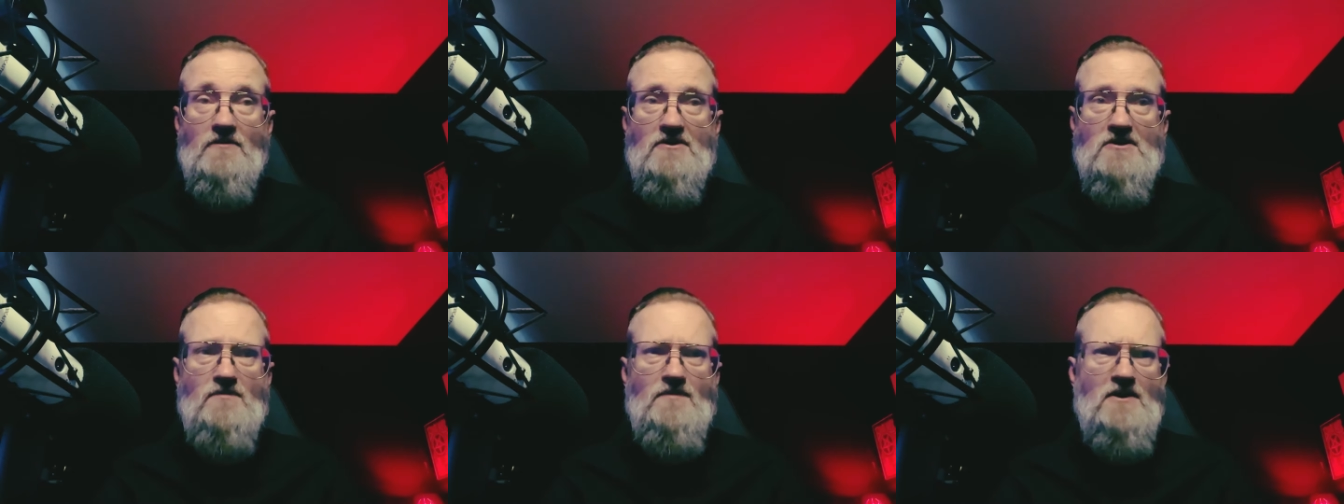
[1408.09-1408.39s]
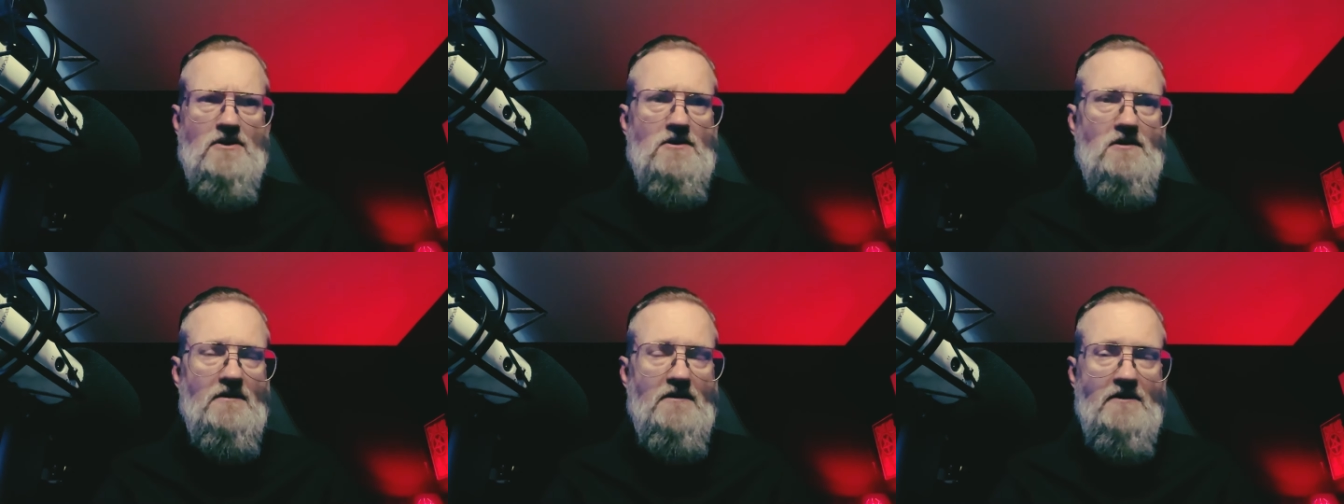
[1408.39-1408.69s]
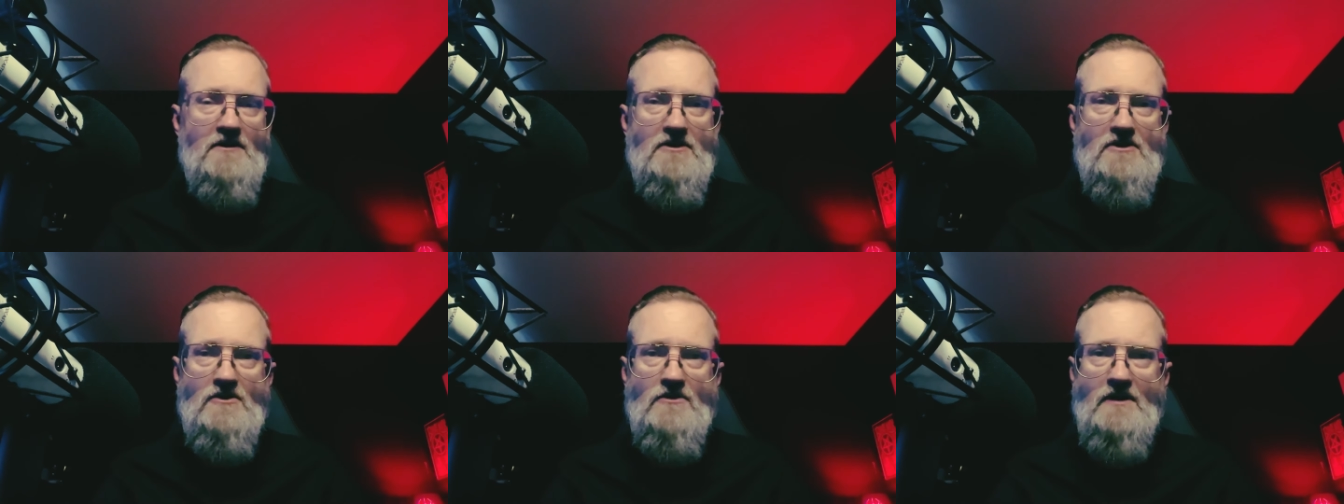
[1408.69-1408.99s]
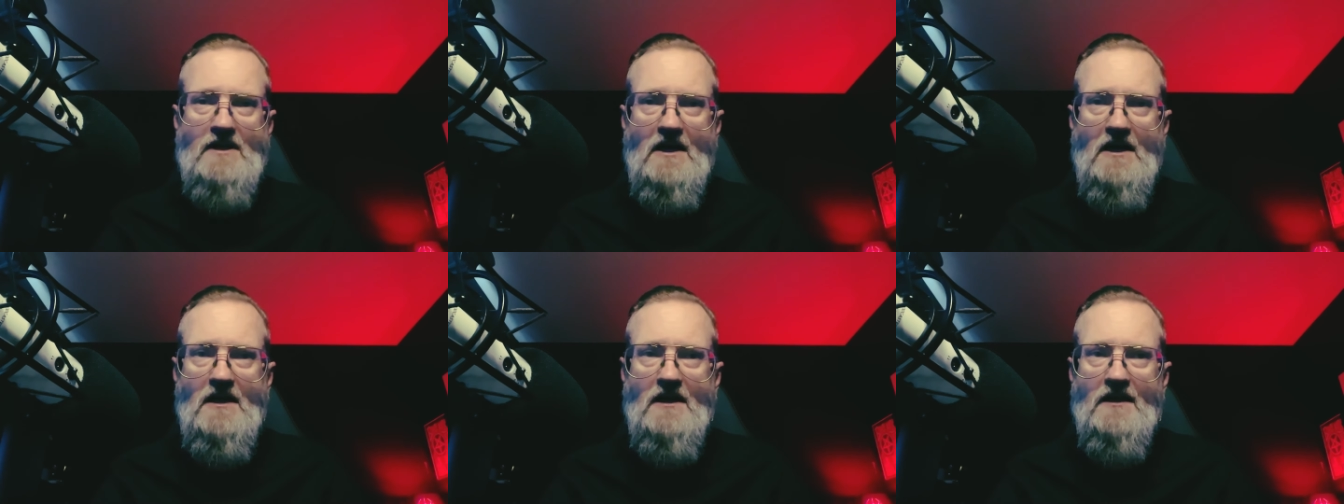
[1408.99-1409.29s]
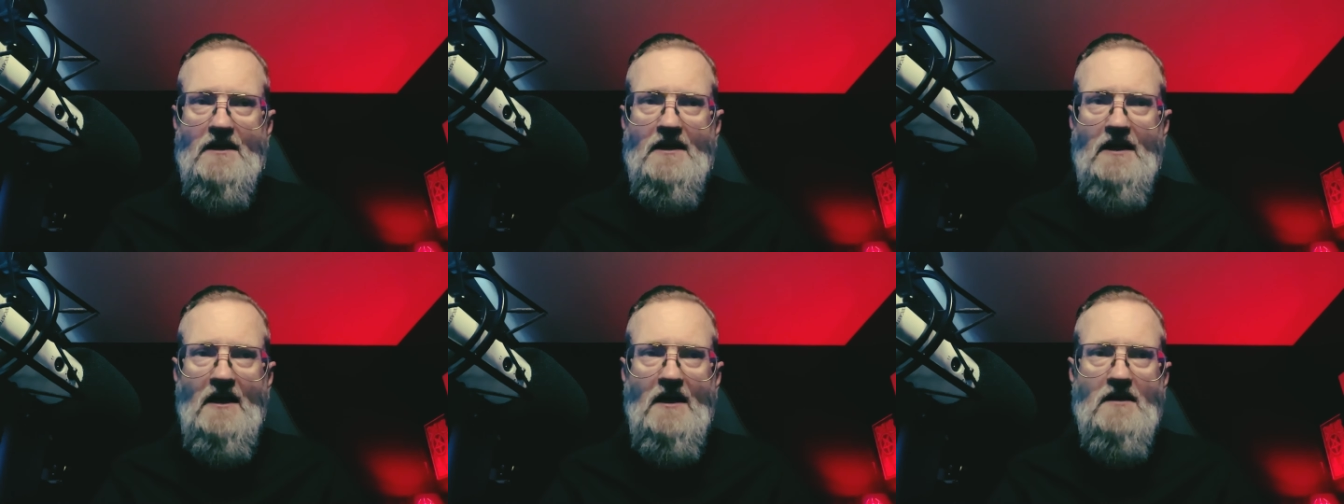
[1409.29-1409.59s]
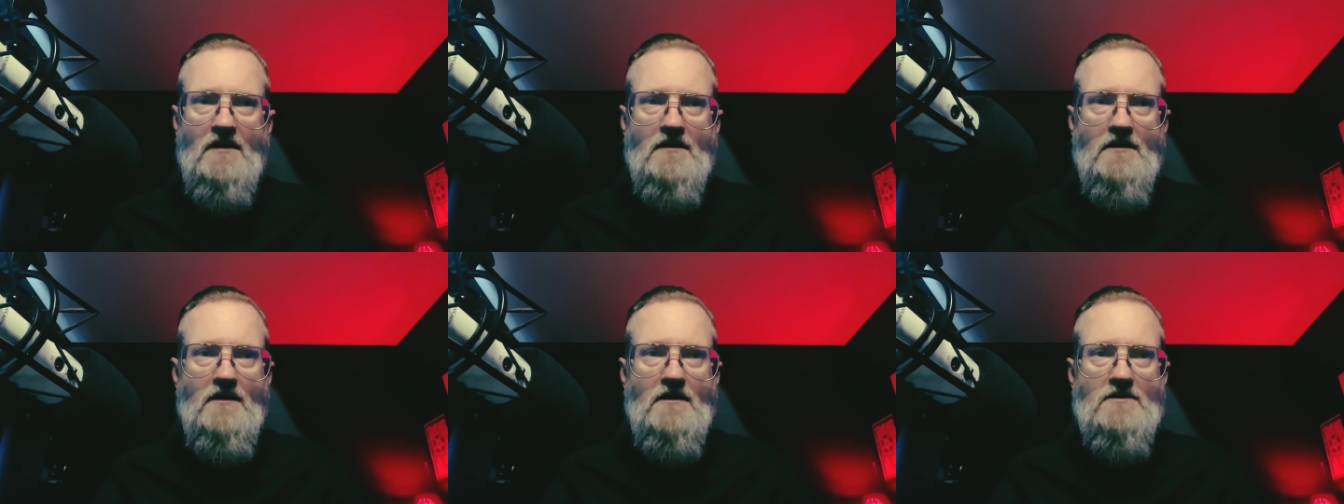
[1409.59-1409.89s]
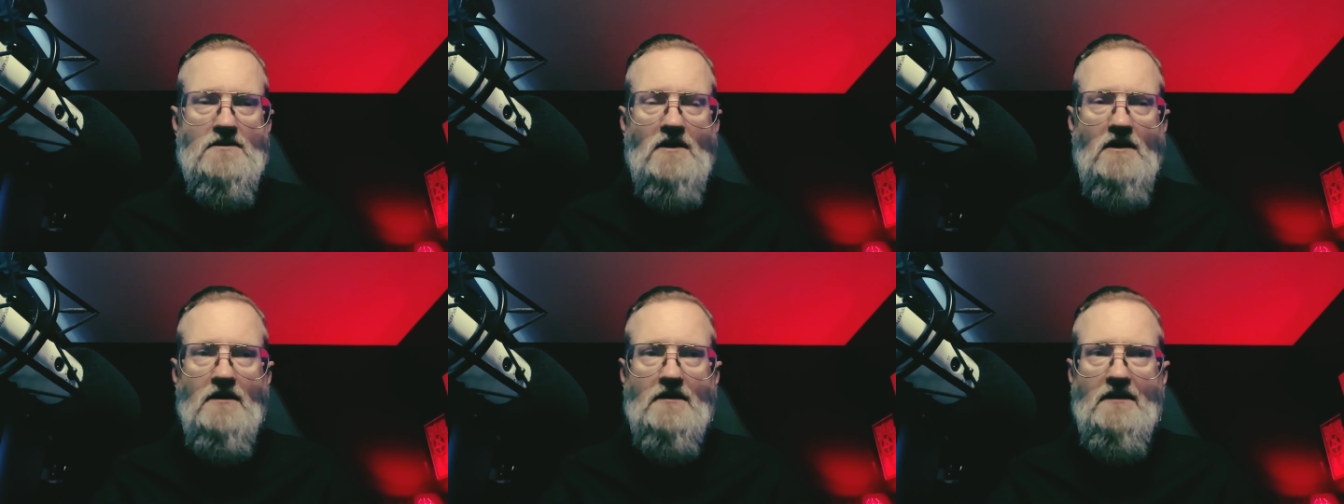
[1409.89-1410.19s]
especially in the UK and Canada,
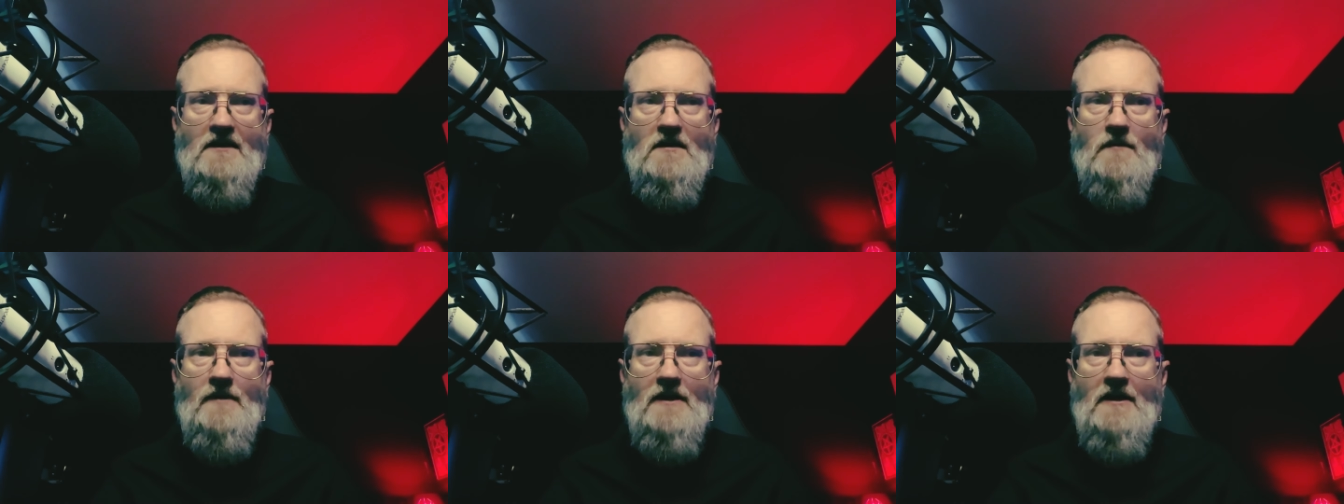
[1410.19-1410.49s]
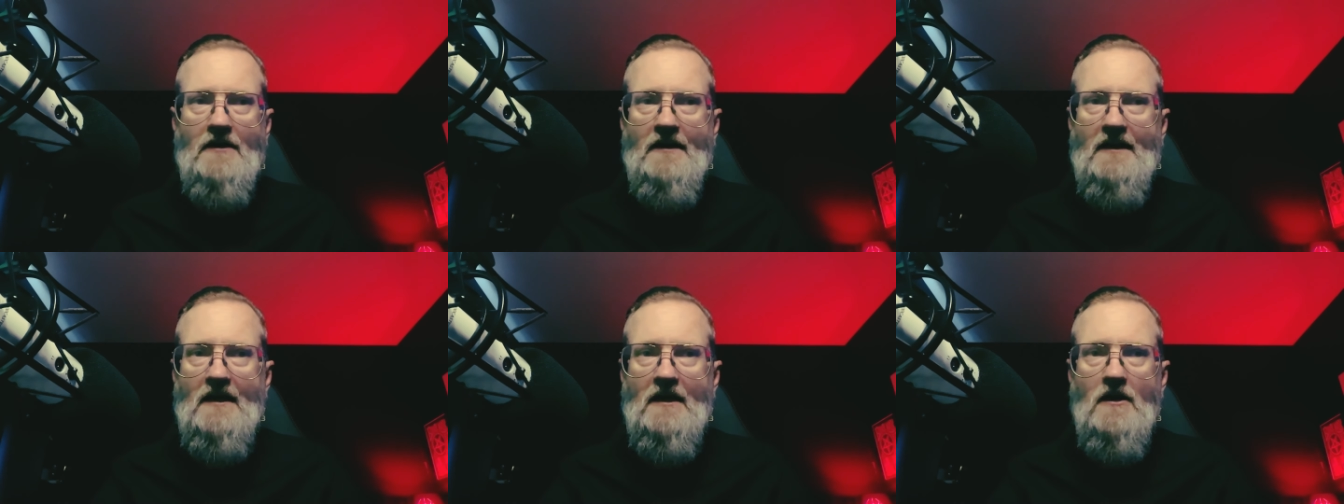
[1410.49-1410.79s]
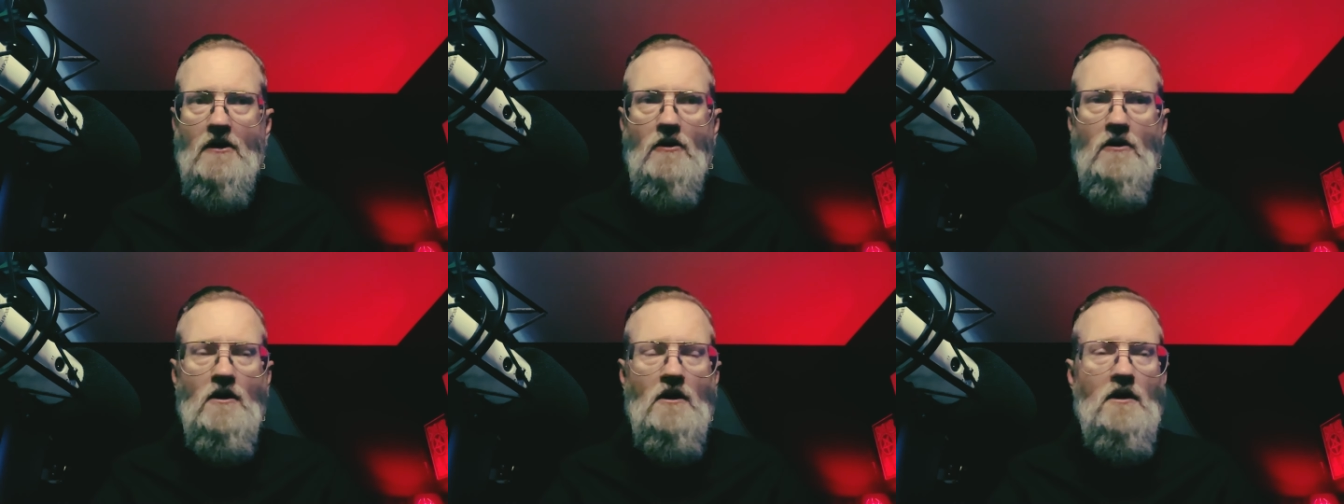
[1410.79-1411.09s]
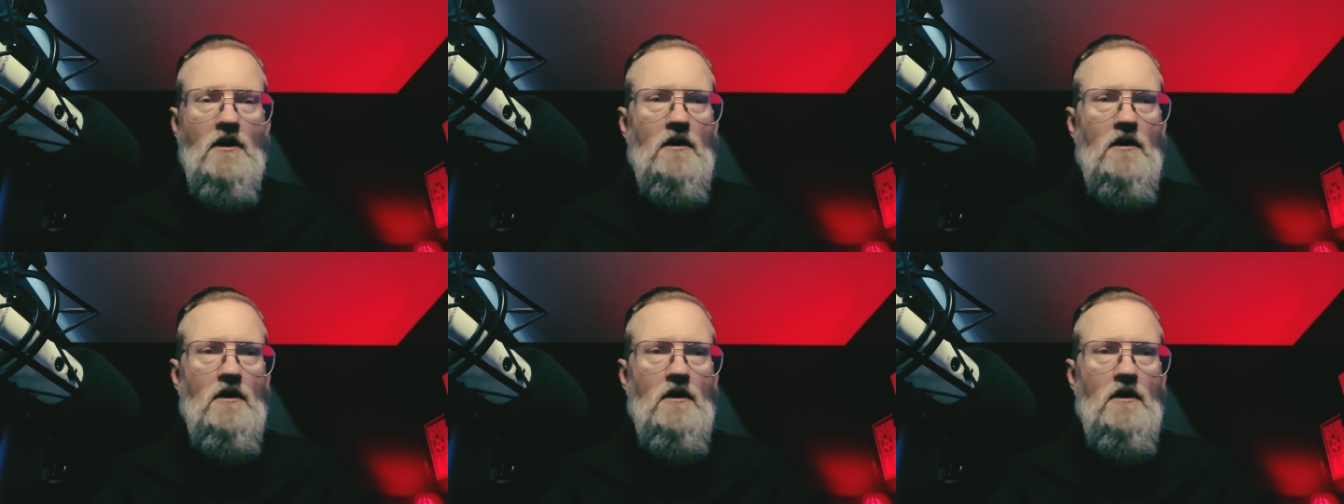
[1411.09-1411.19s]
talking about how